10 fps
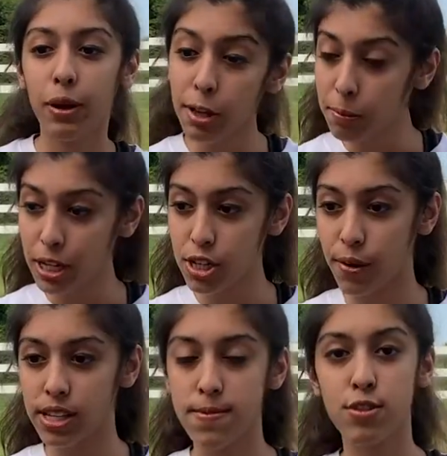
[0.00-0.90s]
will be
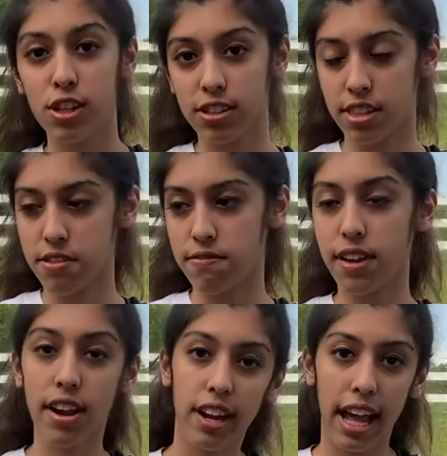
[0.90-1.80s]
showing some drills at the
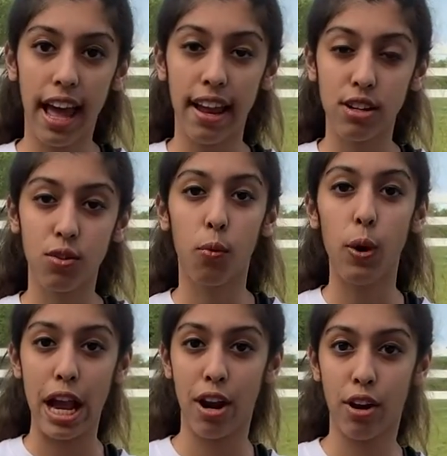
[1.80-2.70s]
very end
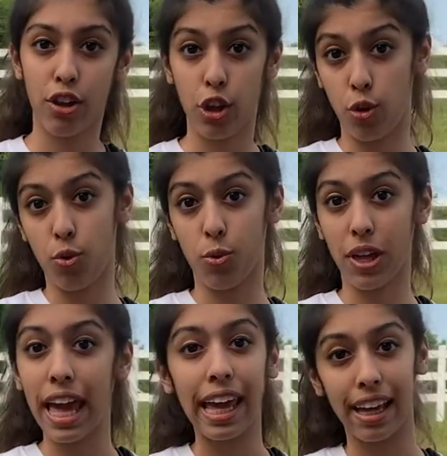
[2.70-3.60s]
where you
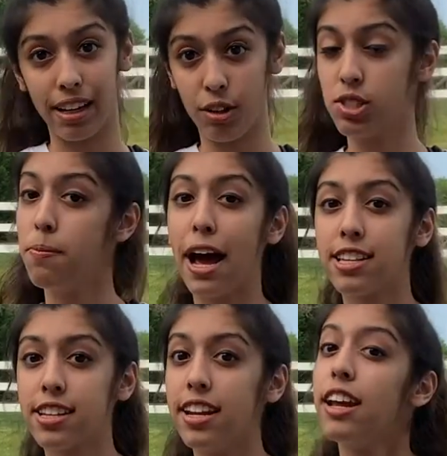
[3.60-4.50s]
can use a
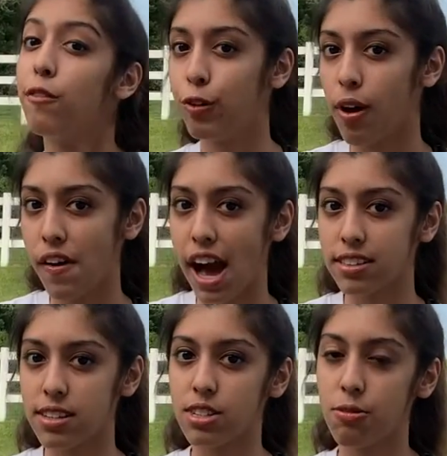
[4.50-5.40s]
basket if you have
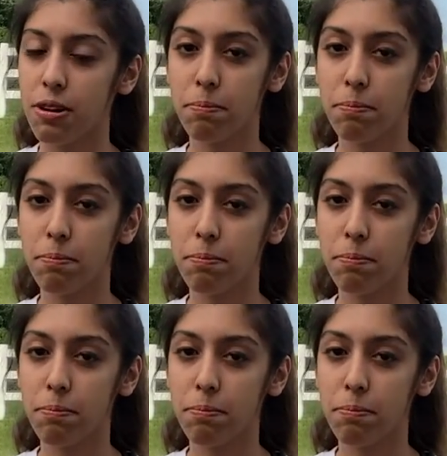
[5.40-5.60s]
access to it.